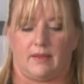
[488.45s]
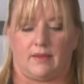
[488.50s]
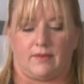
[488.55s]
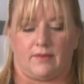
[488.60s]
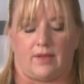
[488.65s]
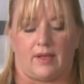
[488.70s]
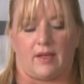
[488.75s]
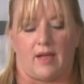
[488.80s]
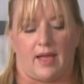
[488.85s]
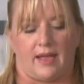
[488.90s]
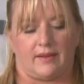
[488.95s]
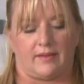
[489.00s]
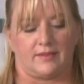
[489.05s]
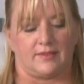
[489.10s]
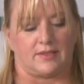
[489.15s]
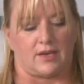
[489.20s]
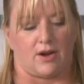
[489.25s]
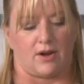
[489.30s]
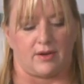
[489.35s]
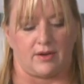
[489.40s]
So I kind of
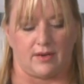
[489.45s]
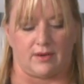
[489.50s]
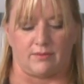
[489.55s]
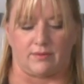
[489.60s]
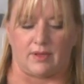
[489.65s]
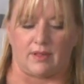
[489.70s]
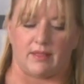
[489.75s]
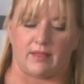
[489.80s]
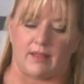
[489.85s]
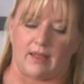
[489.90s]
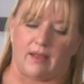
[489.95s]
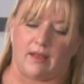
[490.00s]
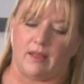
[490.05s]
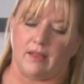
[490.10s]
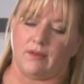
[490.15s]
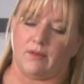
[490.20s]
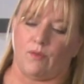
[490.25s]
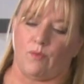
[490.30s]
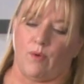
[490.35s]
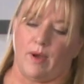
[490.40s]
started with like
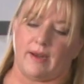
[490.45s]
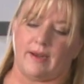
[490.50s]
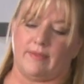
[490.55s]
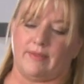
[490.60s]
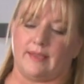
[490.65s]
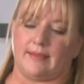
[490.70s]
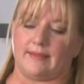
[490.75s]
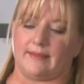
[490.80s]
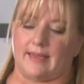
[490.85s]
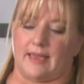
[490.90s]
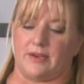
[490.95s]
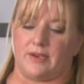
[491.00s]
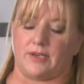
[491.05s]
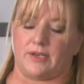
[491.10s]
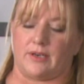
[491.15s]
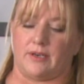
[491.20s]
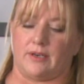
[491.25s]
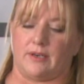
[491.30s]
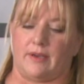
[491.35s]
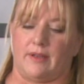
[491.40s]
one in the
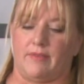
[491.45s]
center,